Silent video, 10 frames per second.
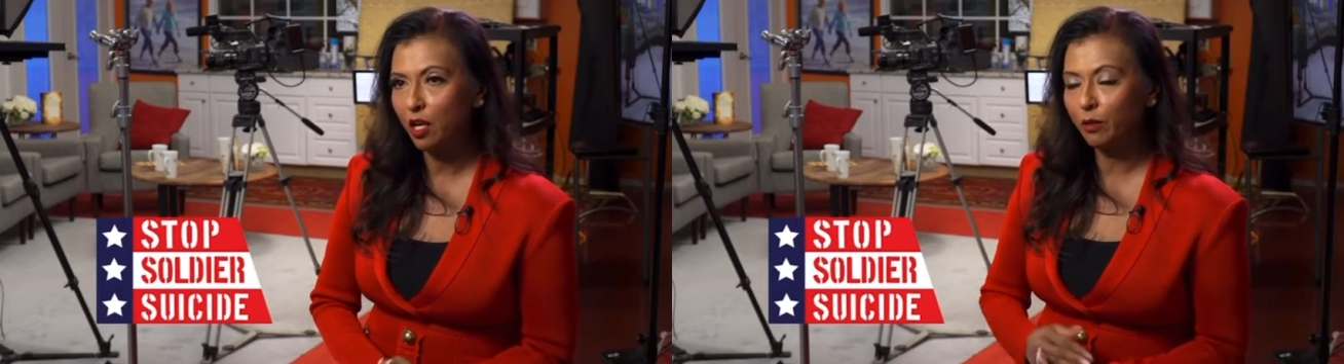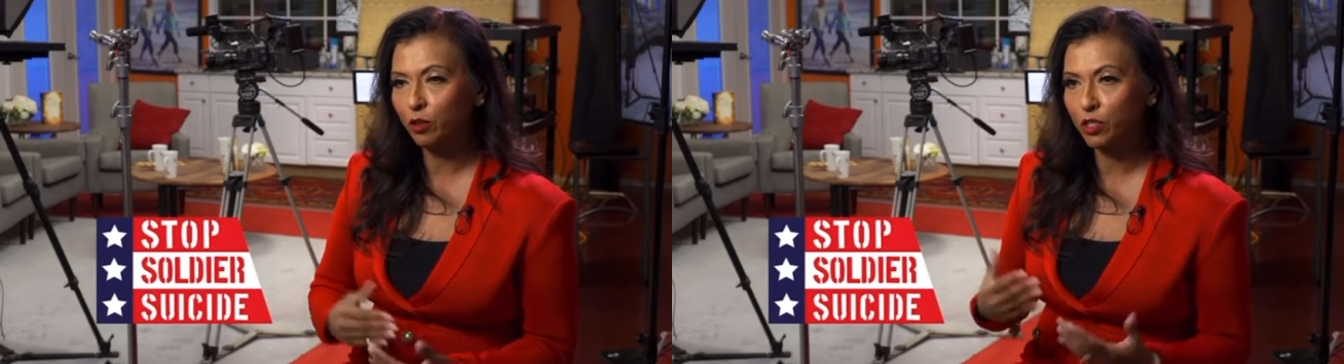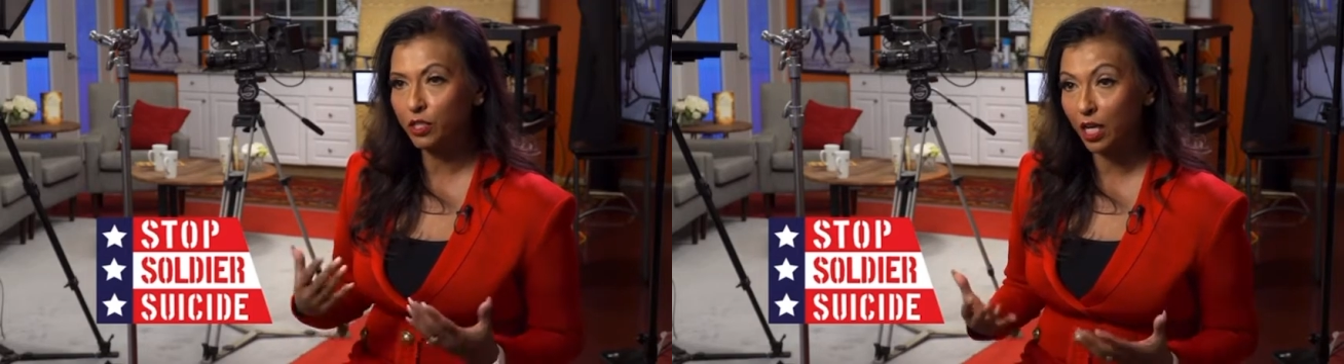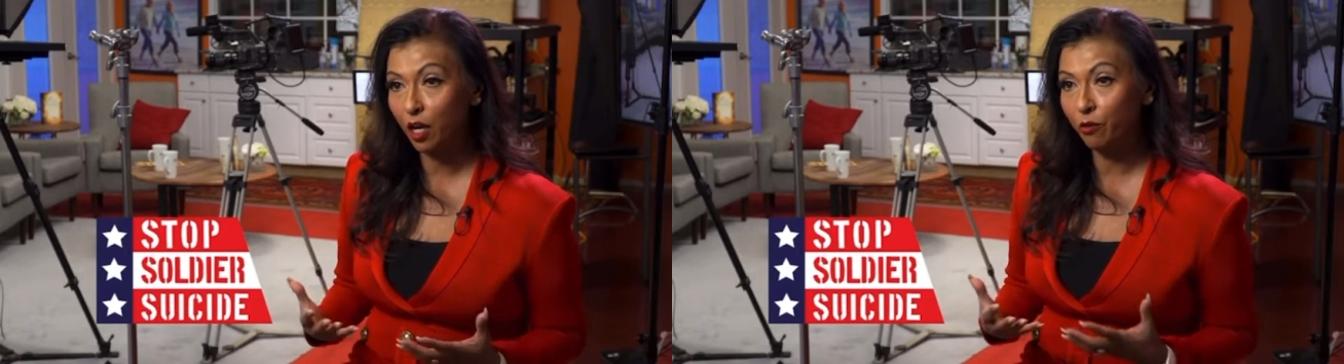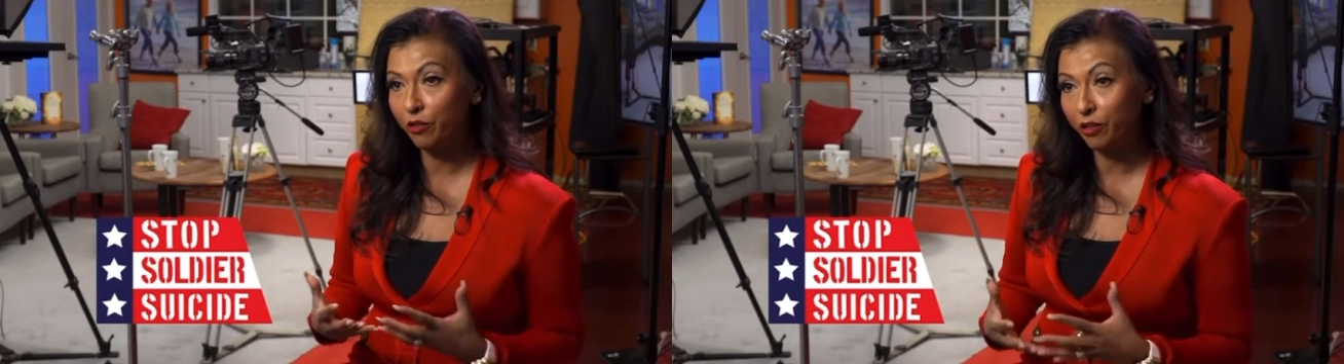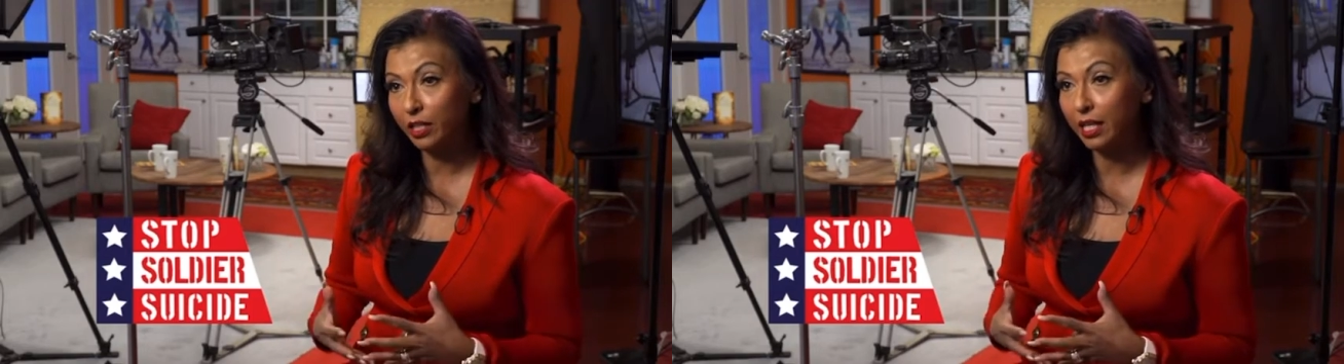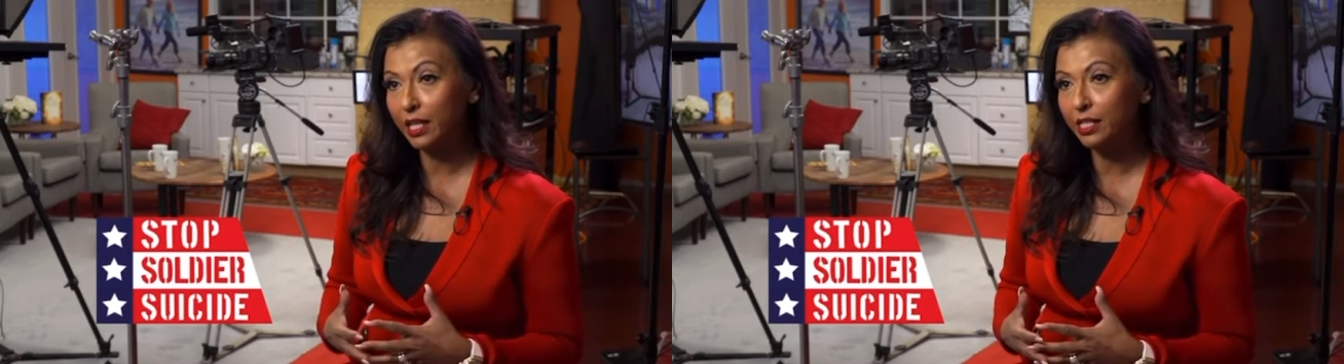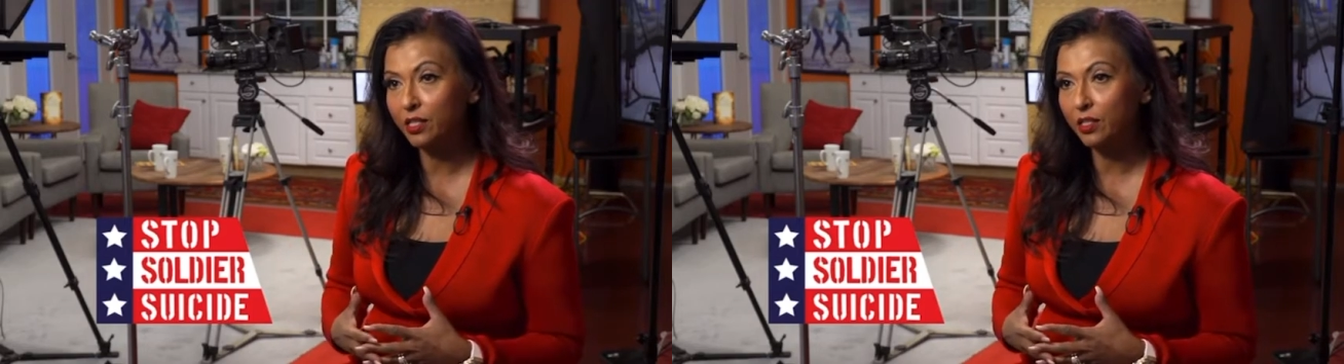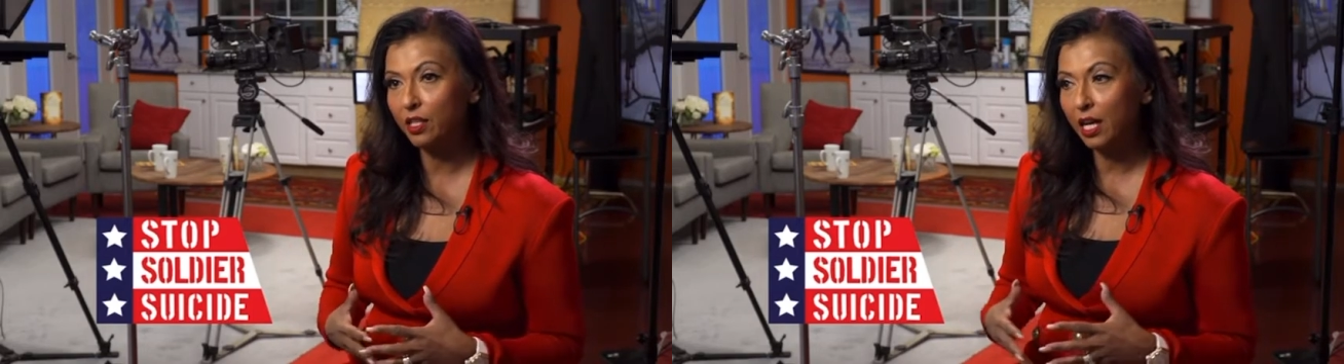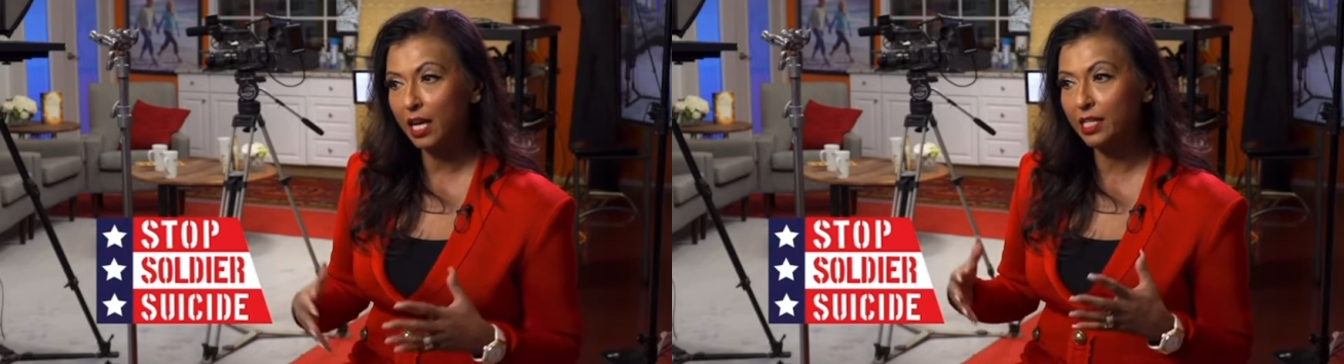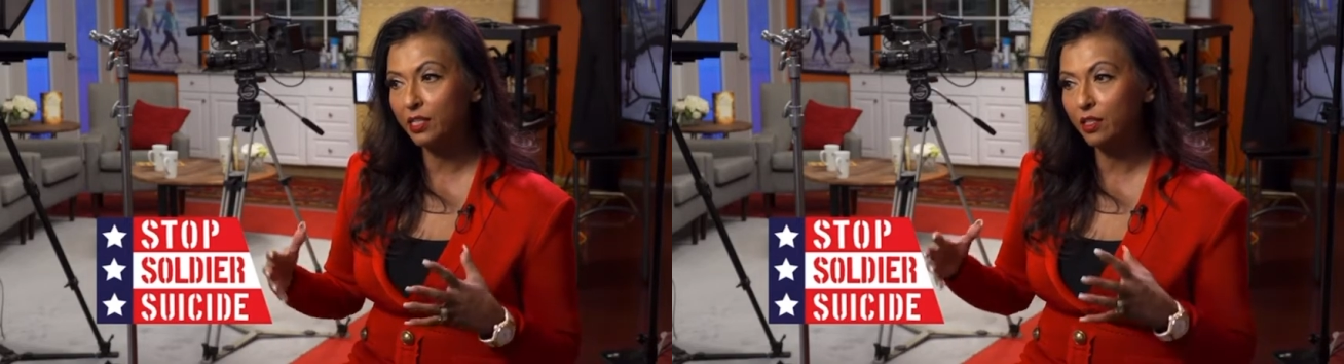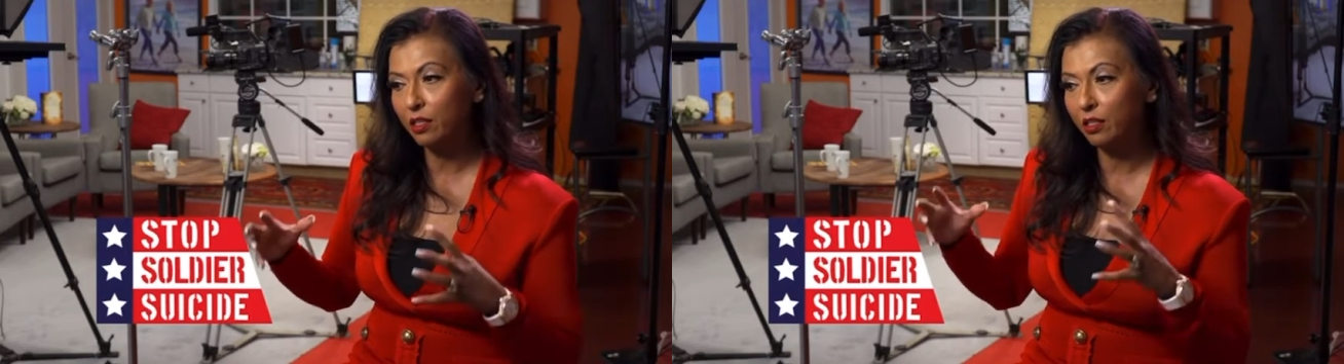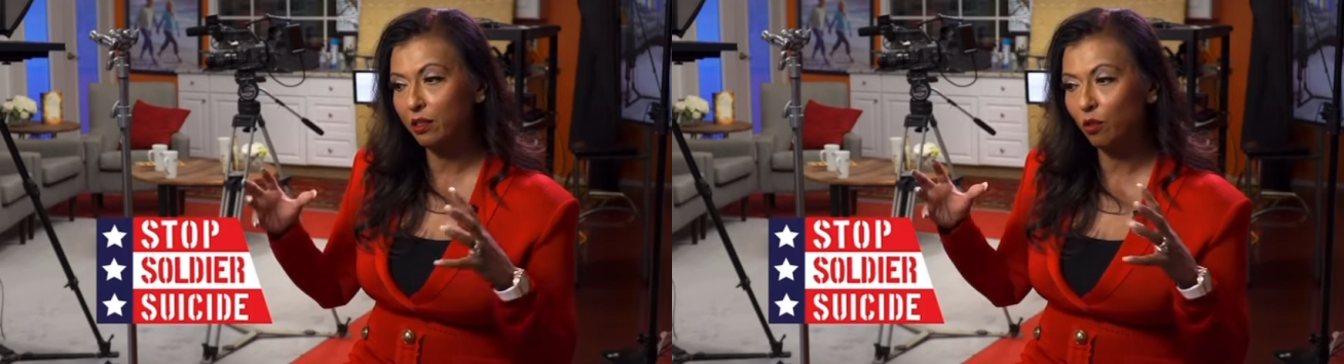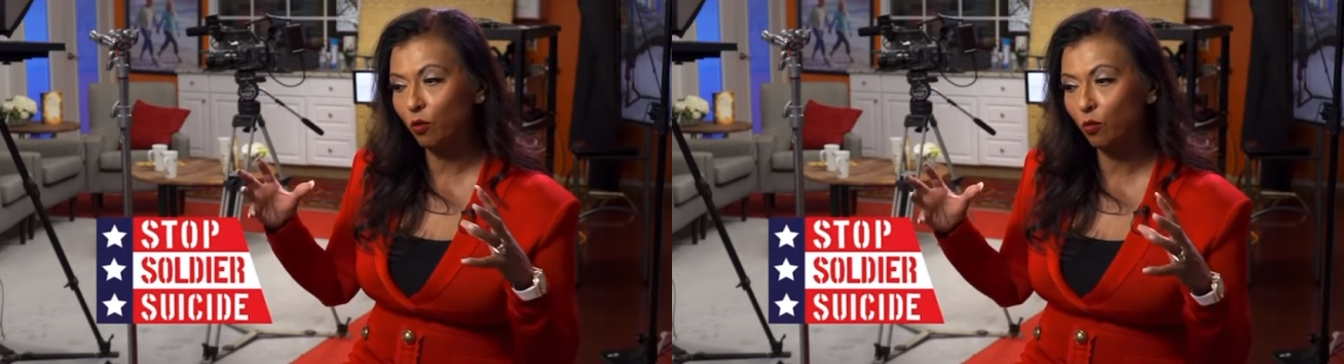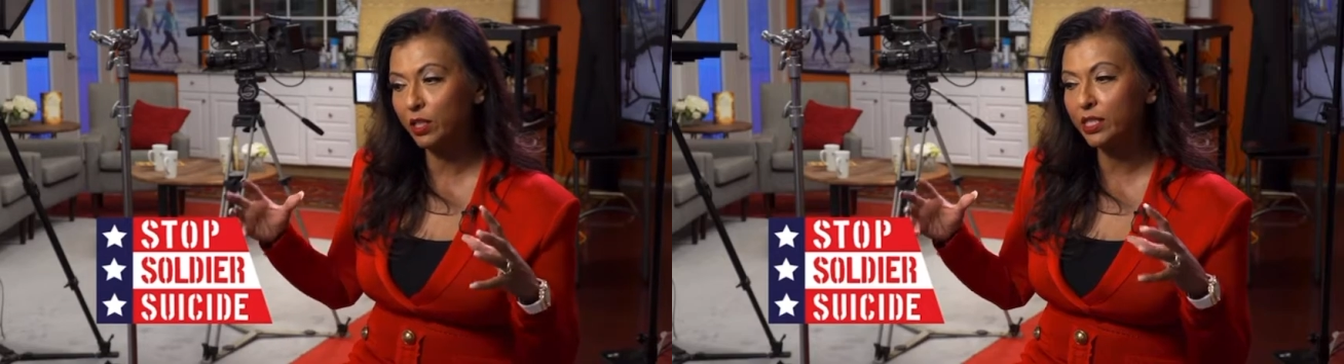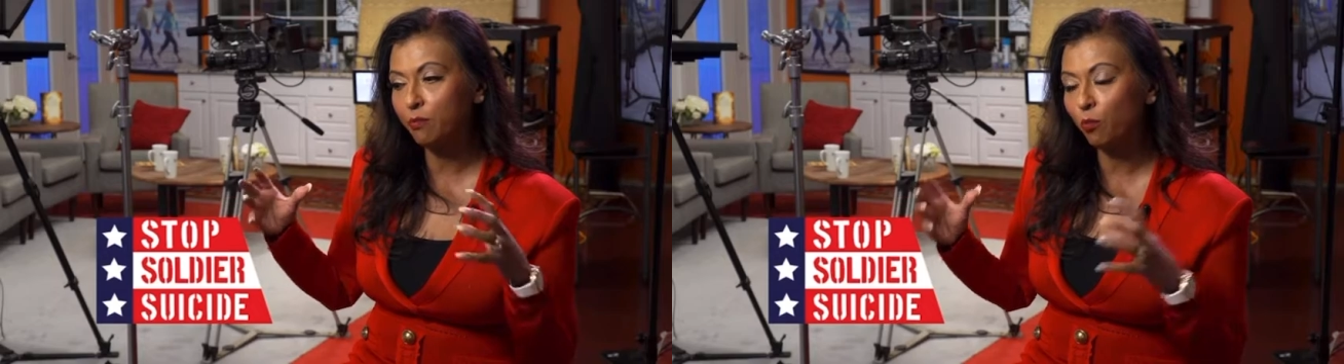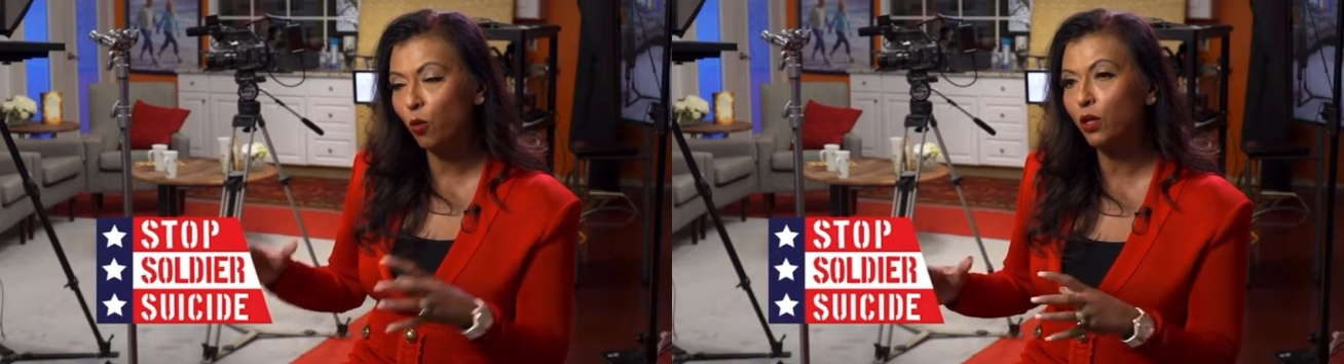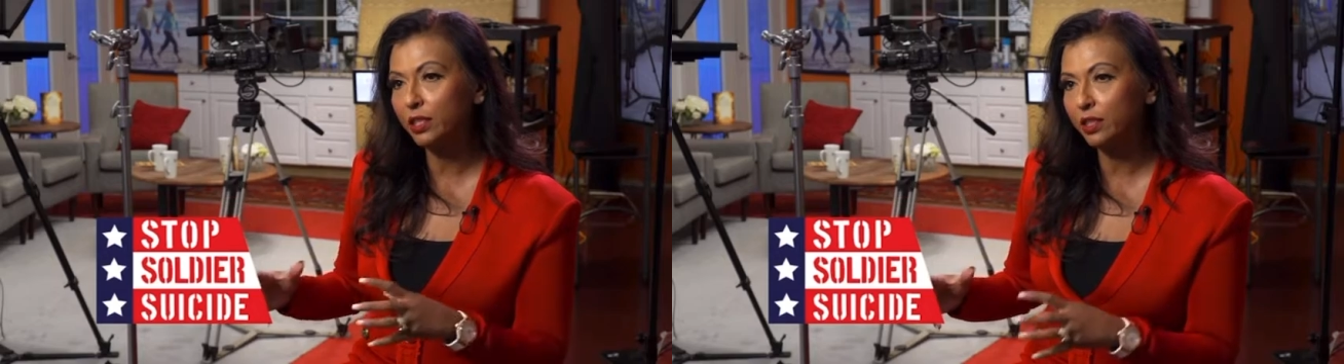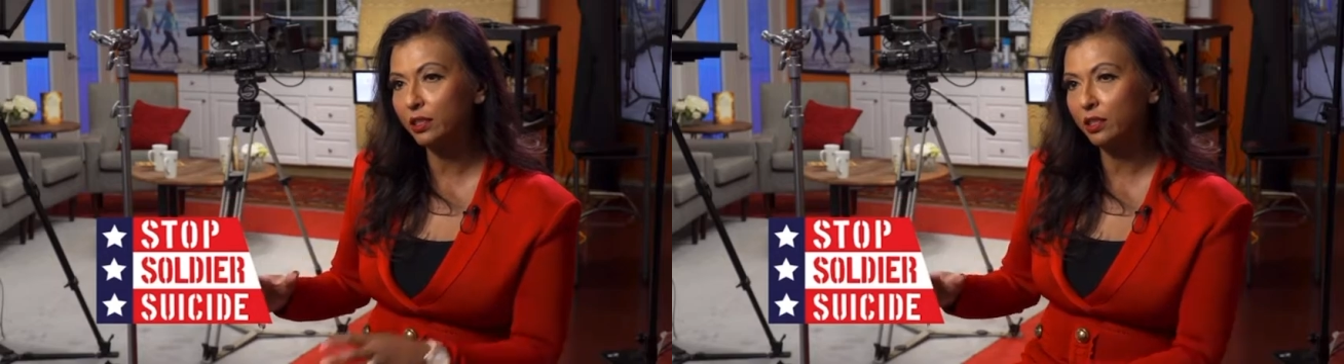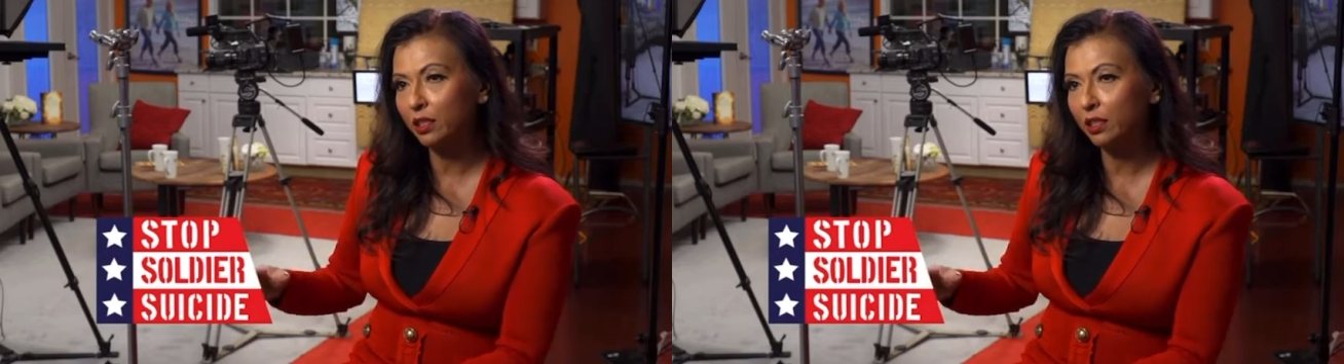because now we realize as what's important